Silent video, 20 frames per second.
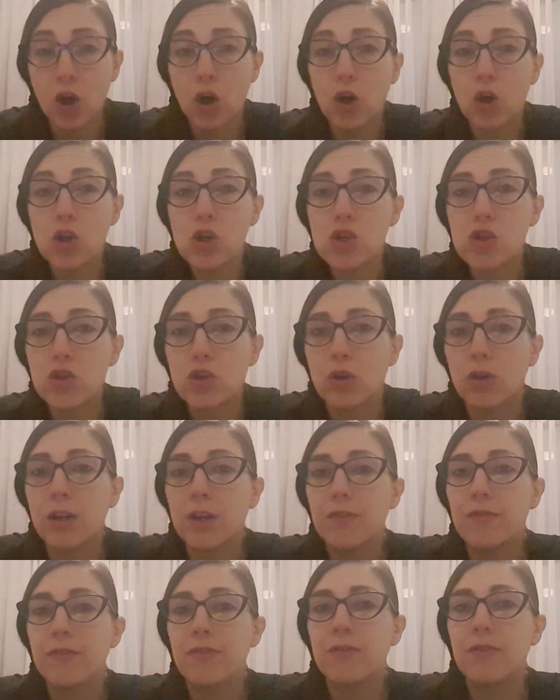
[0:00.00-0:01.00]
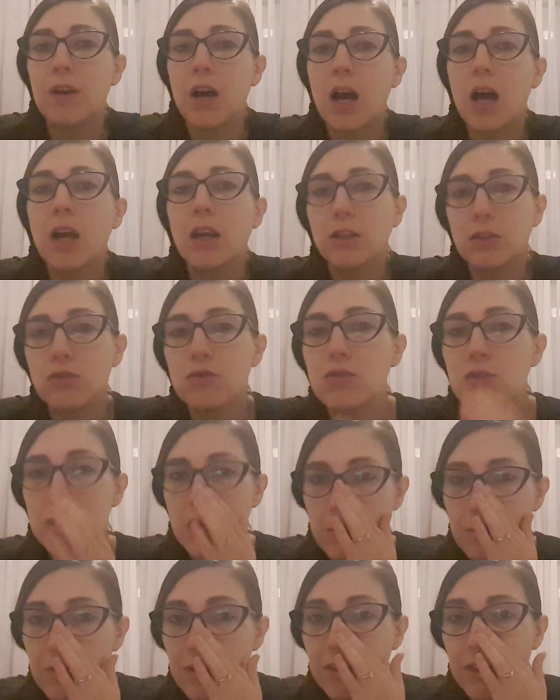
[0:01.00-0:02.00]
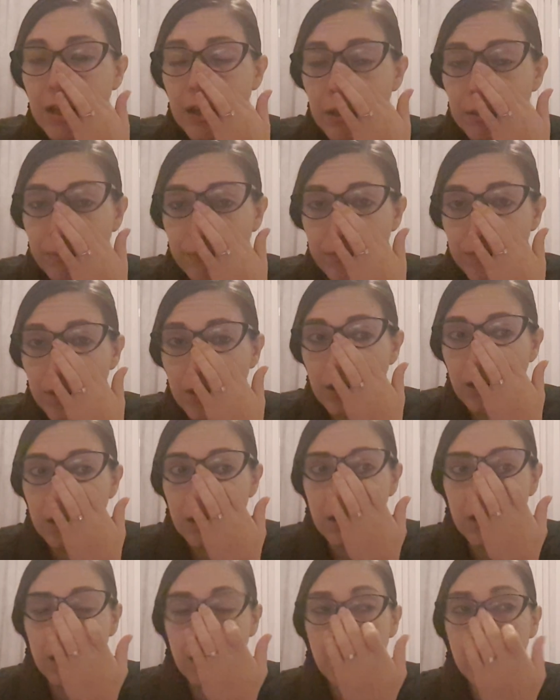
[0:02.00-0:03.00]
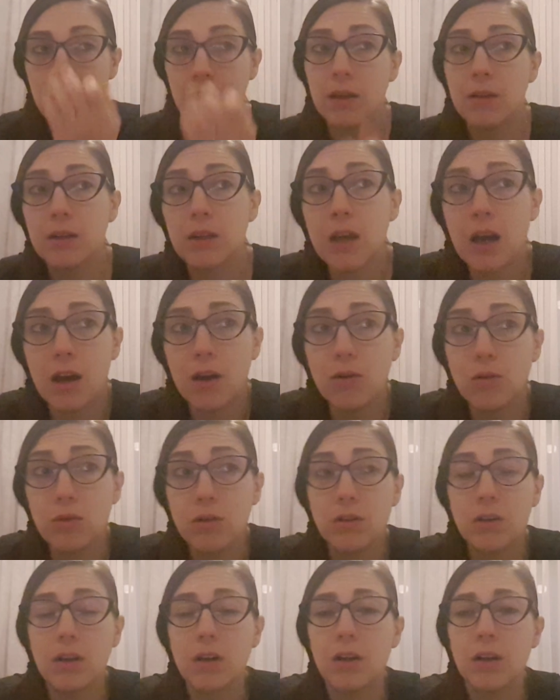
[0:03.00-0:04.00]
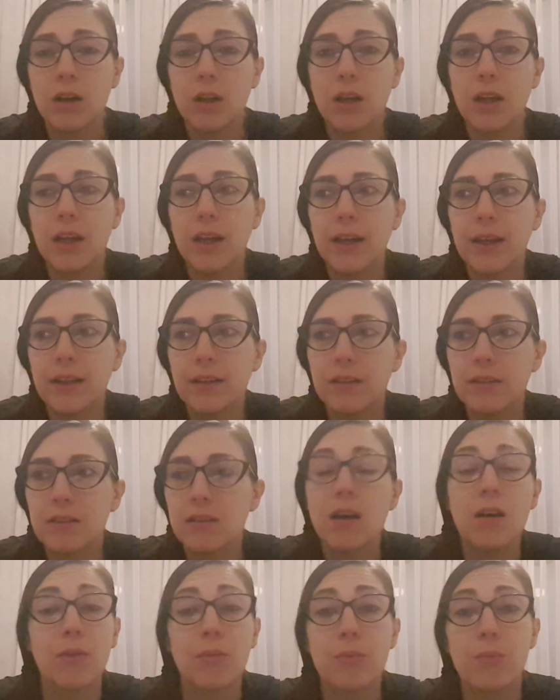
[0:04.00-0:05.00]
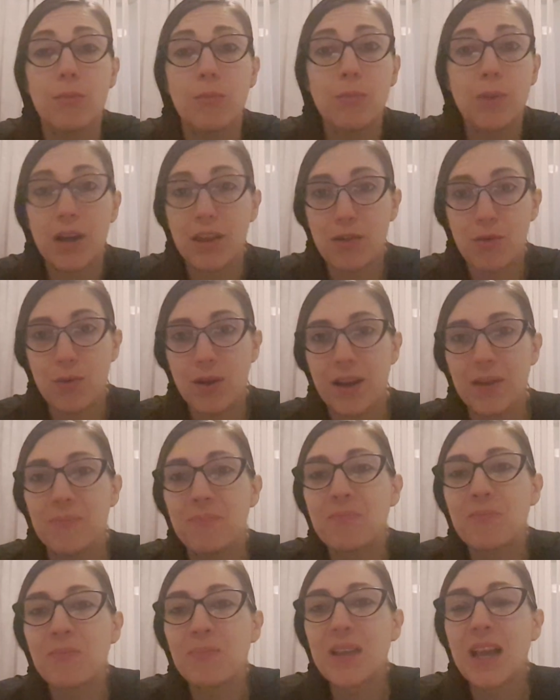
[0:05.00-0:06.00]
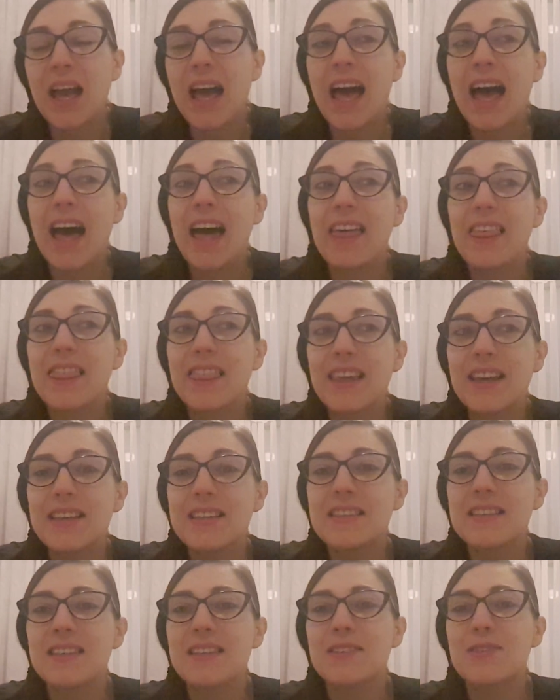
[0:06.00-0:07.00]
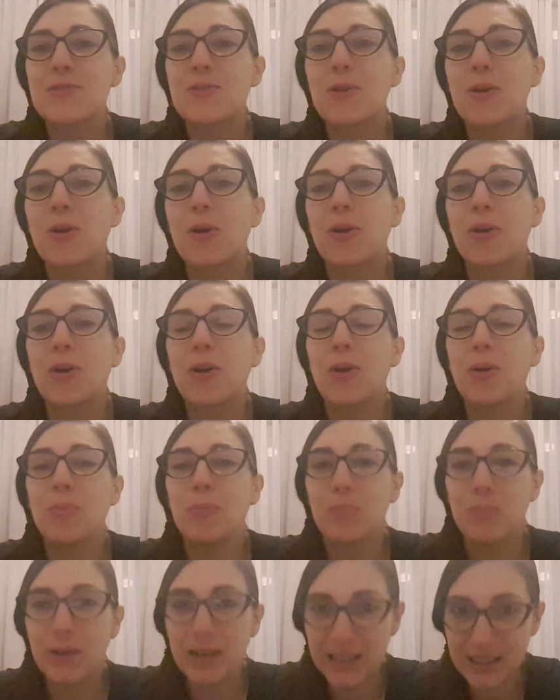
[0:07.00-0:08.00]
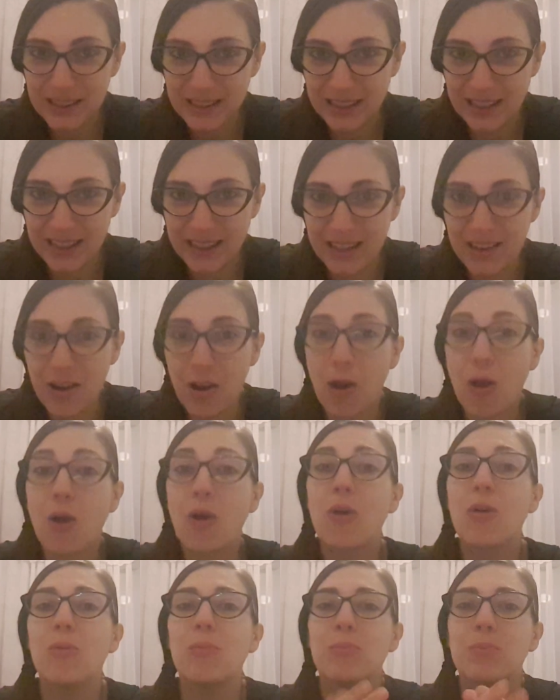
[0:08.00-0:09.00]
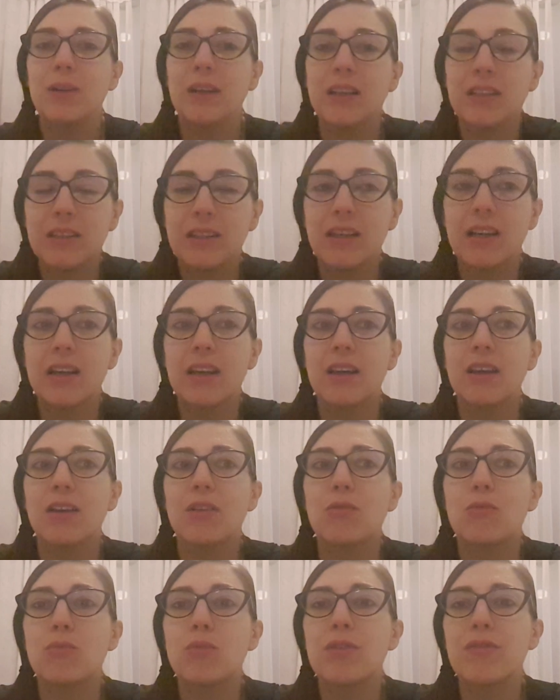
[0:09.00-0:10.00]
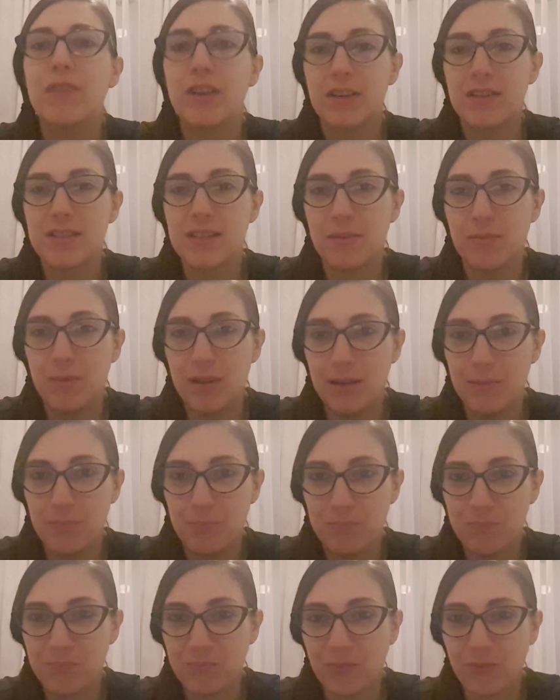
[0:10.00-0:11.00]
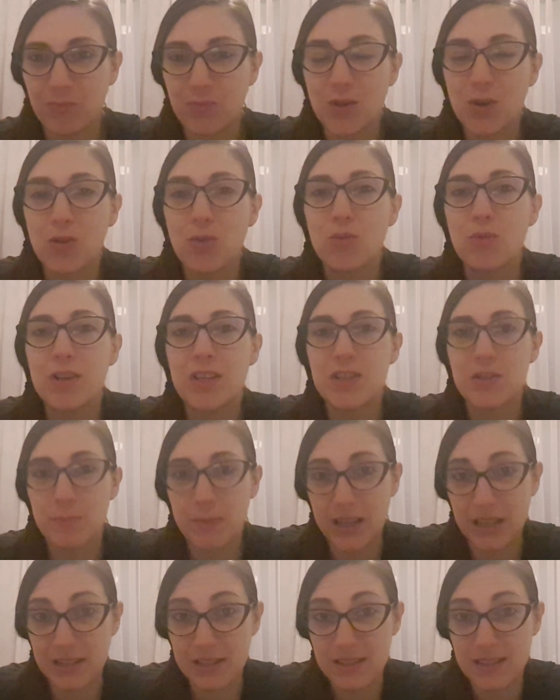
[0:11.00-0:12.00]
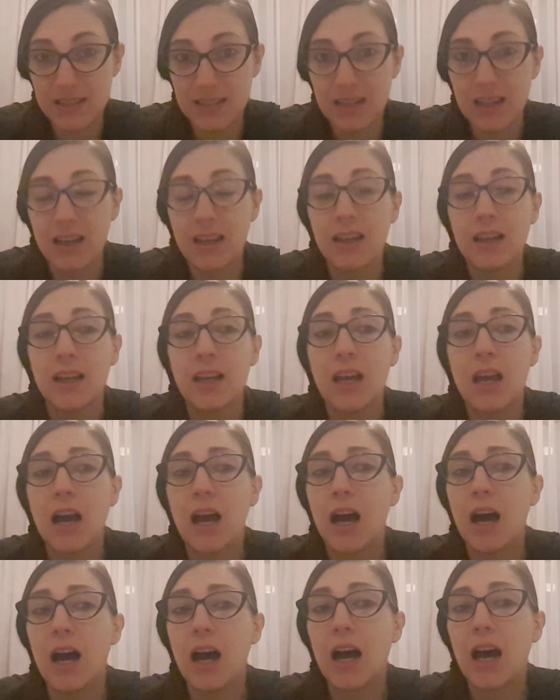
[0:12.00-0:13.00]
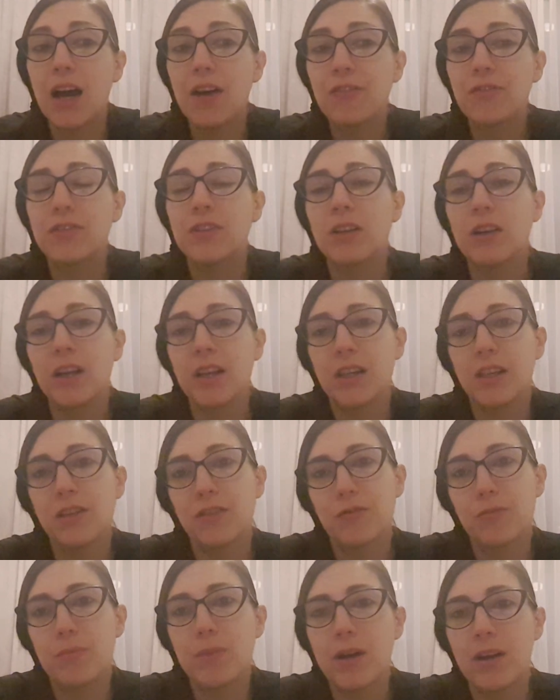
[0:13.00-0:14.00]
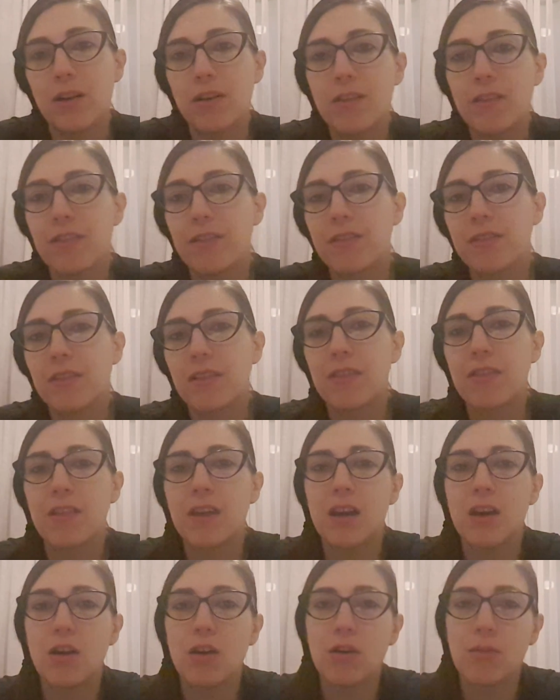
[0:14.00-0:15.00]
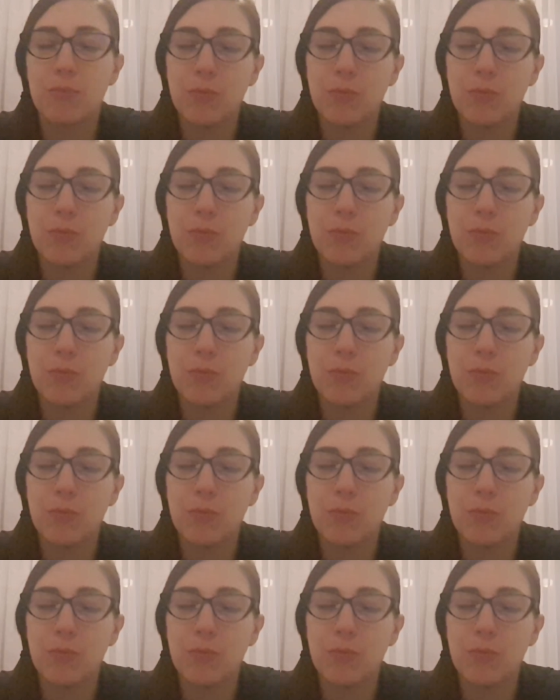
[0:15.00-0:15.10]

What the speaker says: Also, if I do something now, and oh, by the way, this is completely reversible, which means after I give birth, the